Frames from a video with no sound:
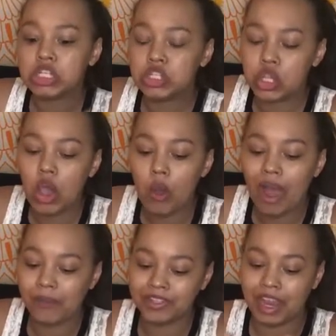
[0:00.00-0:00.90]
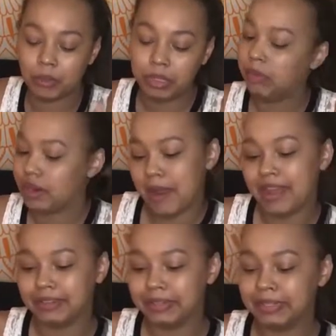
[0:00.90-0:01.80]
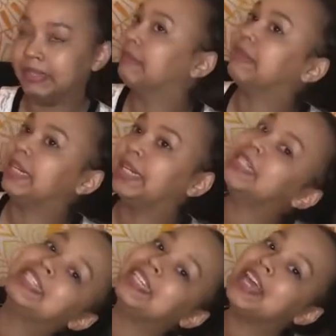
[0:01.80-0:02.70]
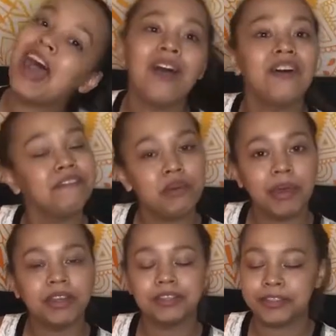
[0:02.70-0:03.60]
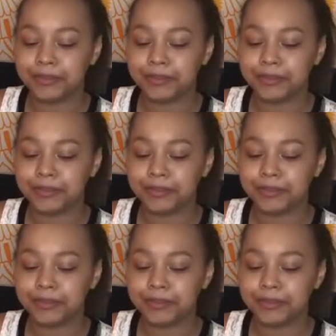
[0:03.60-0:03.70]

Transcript: so I was like, I really want to get my hands on this and read it and see how I feel about it.